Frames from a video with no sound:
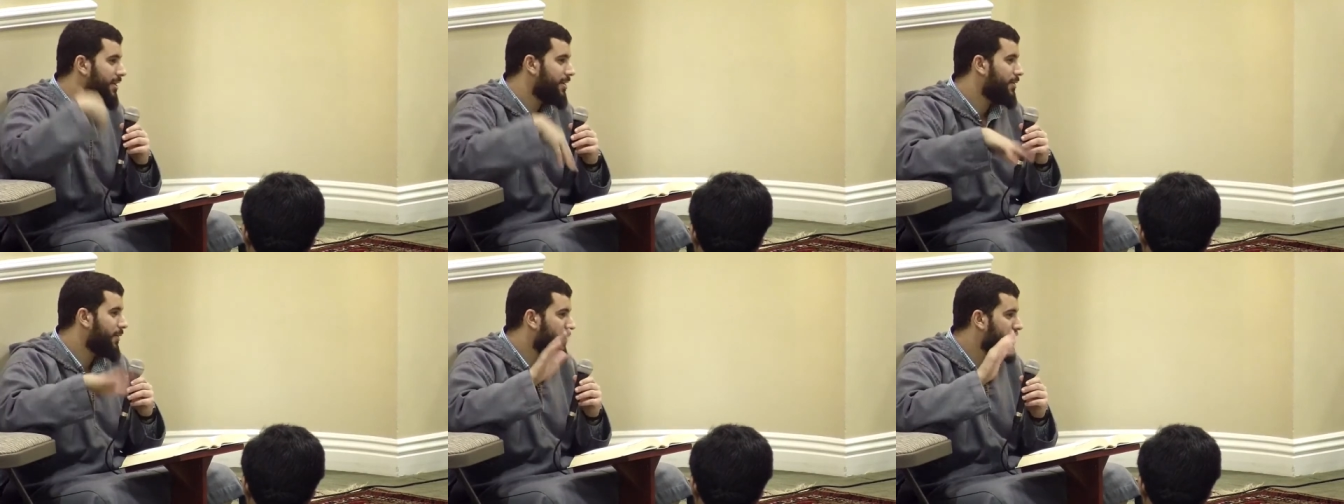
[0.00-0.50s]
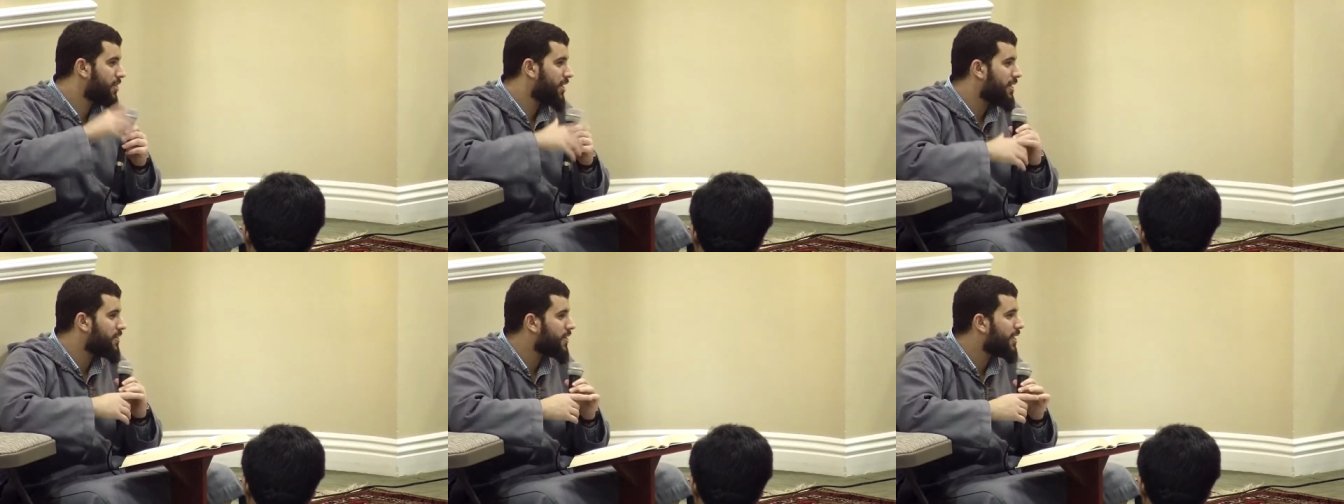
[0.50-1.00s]
which
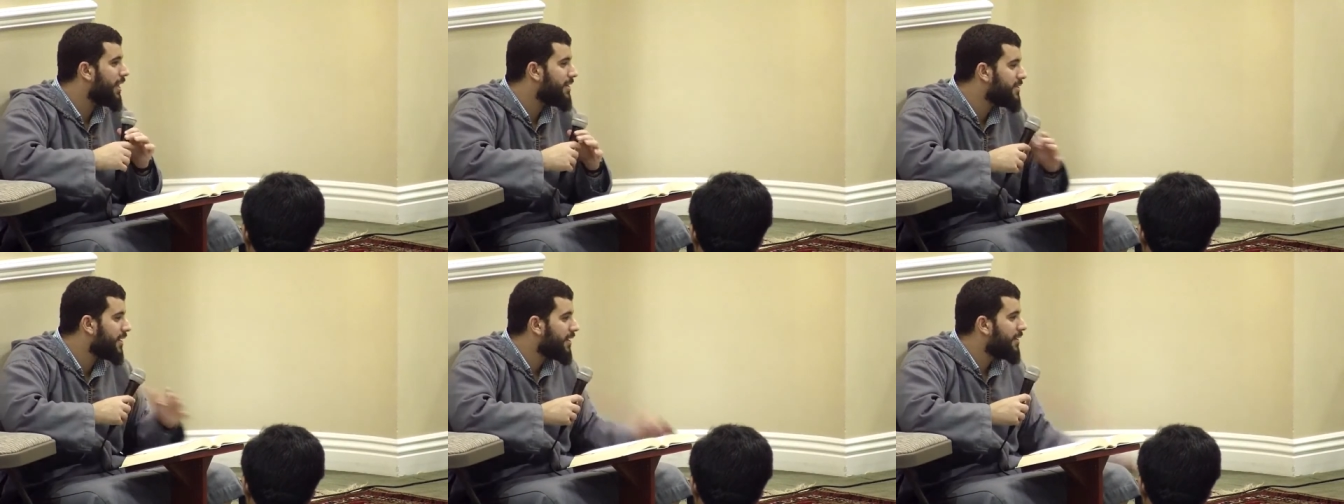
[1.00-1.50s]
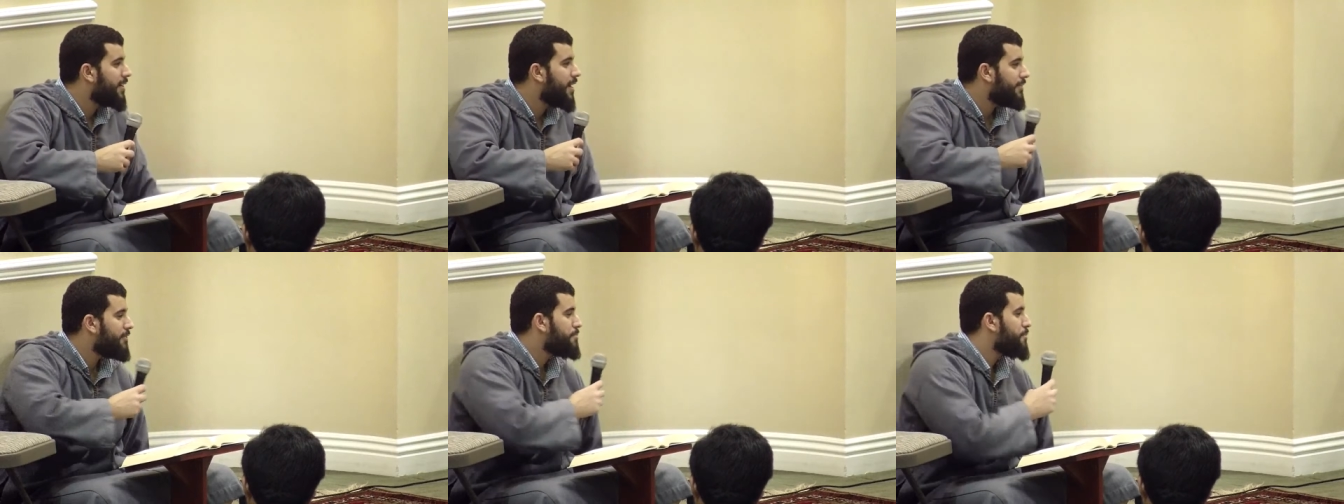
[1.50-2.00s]
is cleansing of
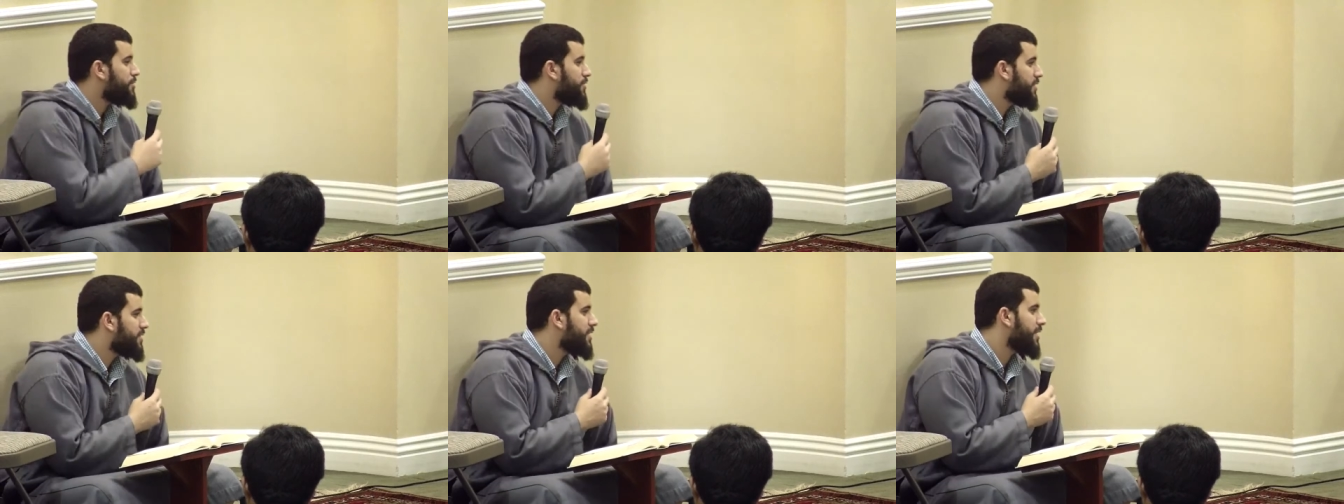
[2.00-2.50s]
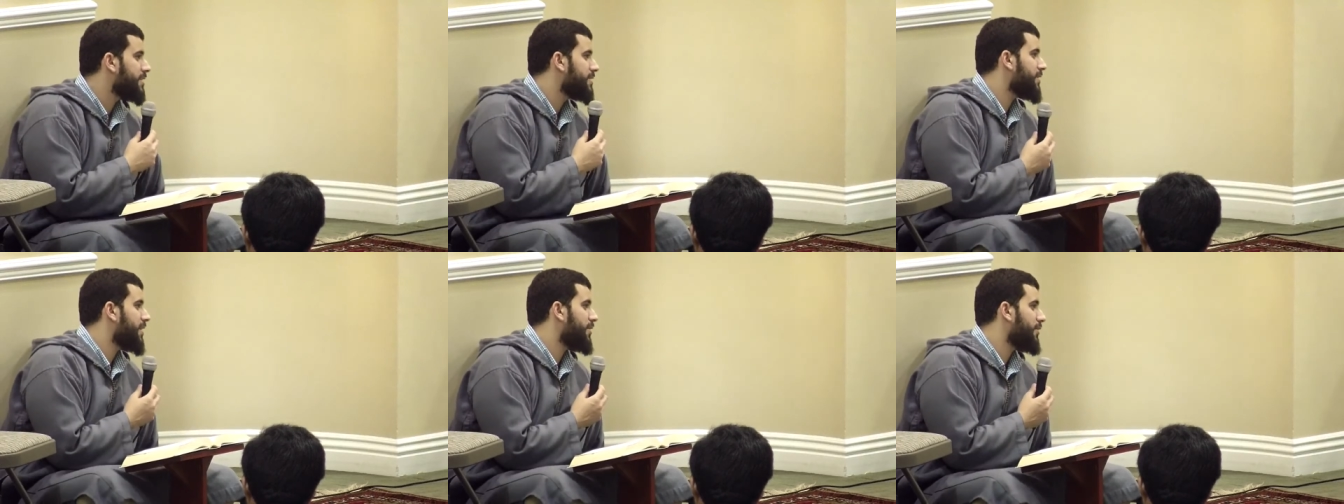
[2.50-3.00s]
a person's sins
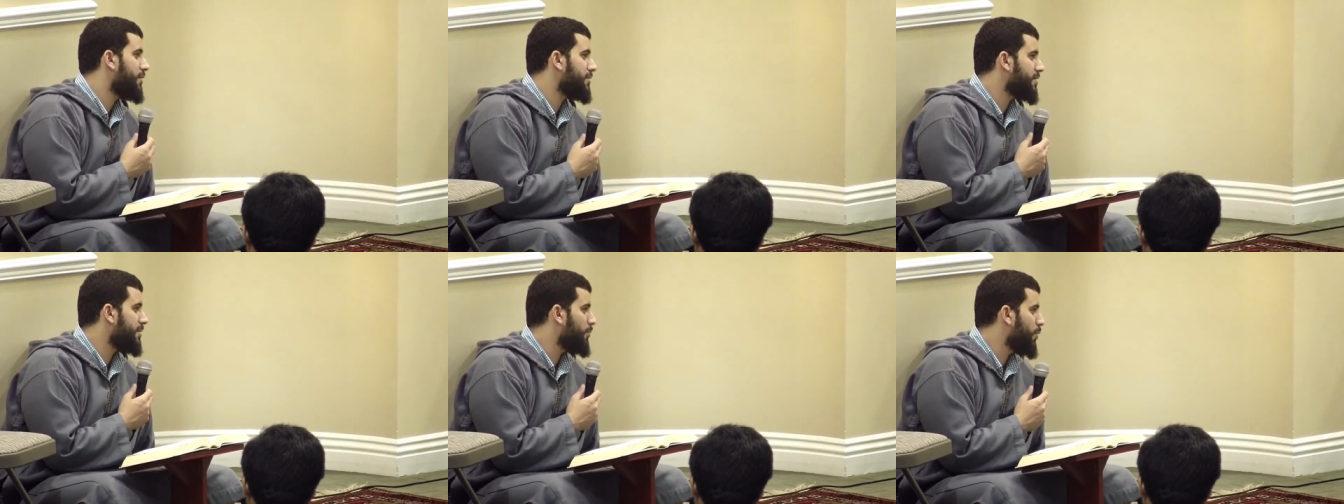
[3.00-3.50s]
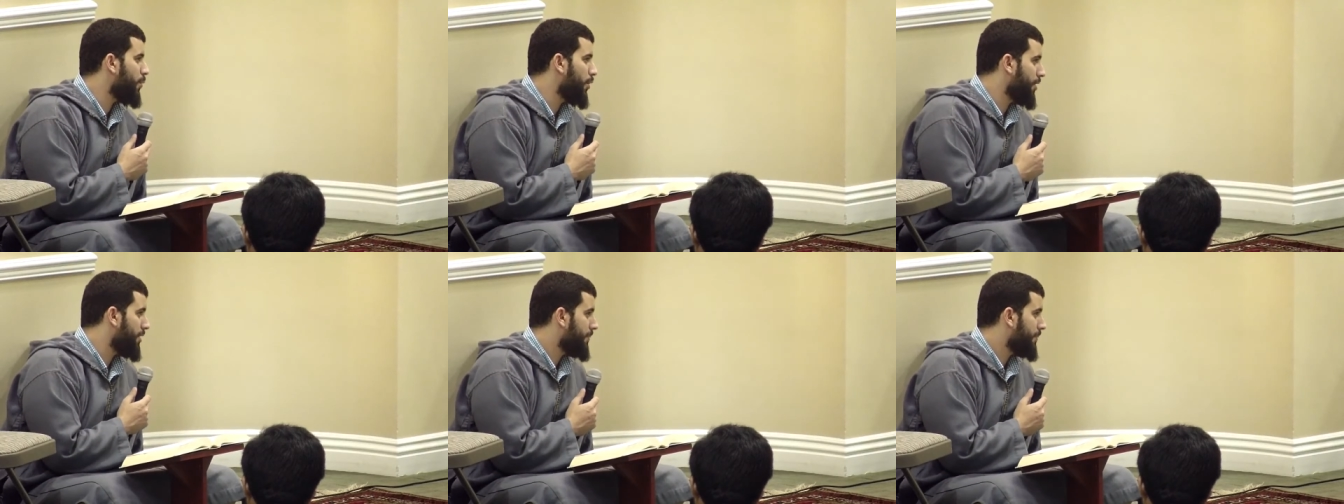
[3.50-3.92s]
and earns them reward.